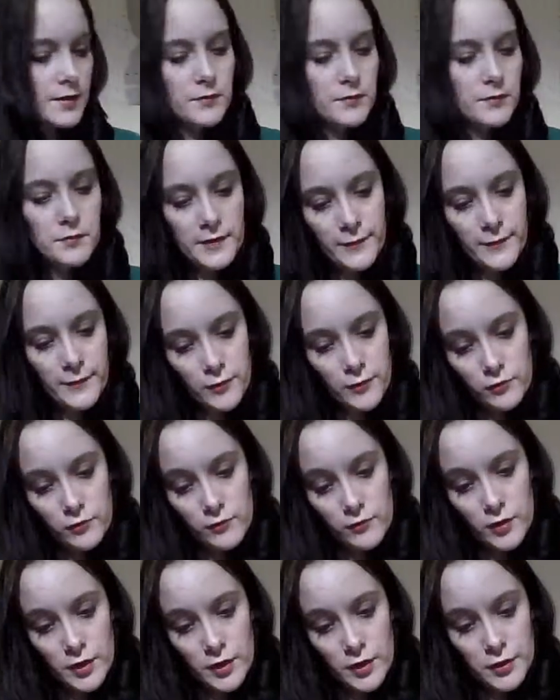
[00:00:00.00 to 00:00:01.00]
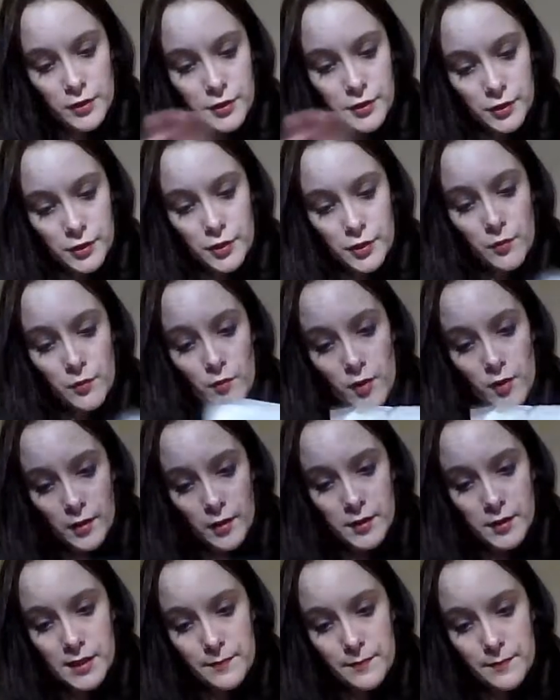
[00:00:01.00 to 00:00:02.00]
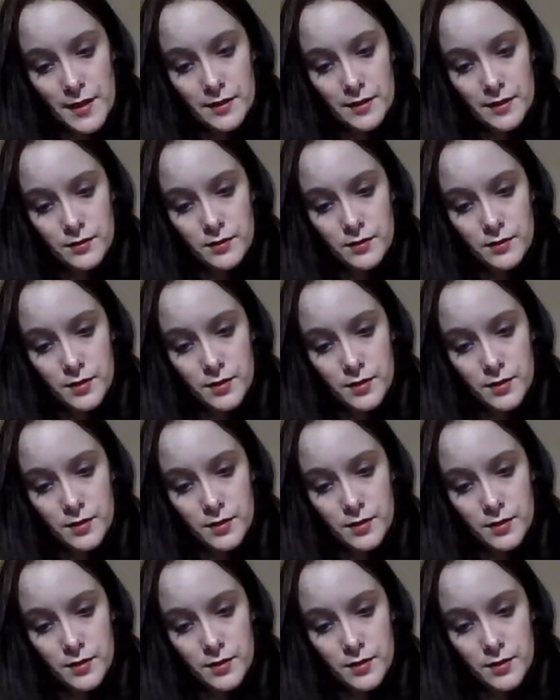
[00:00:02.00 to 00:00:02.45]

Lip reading: Before I do, I spent